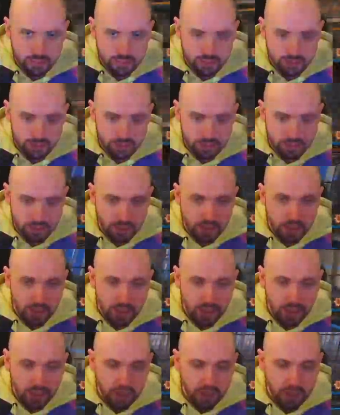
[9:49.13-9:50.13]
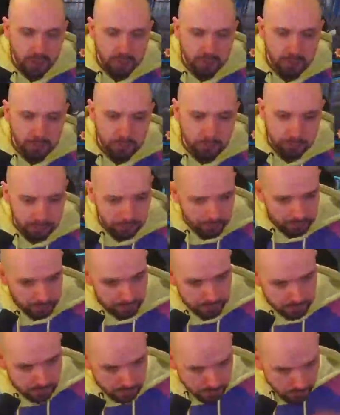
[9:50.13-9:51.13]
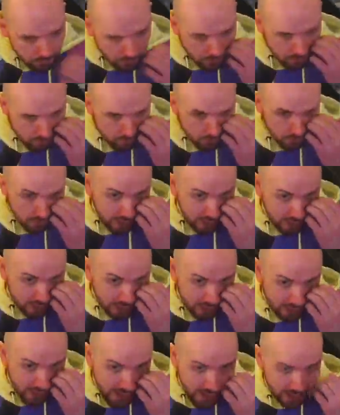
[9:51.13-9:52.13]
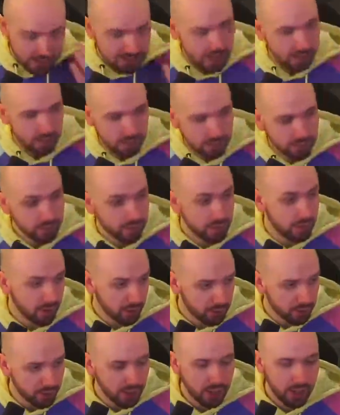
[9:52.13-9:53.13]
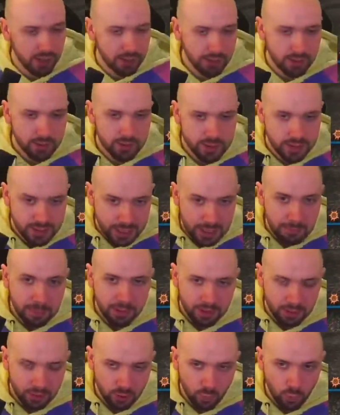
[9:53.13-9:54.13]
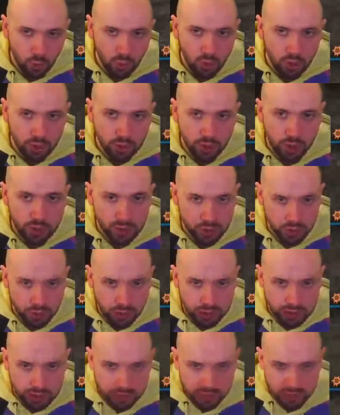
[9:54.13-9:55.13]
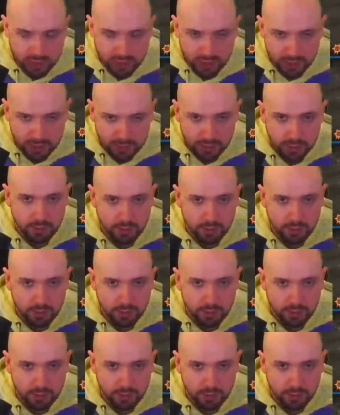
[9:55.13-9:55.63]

touch. But that's the next level of it that they could learn. Skipping the wall and going straight to the ceiling.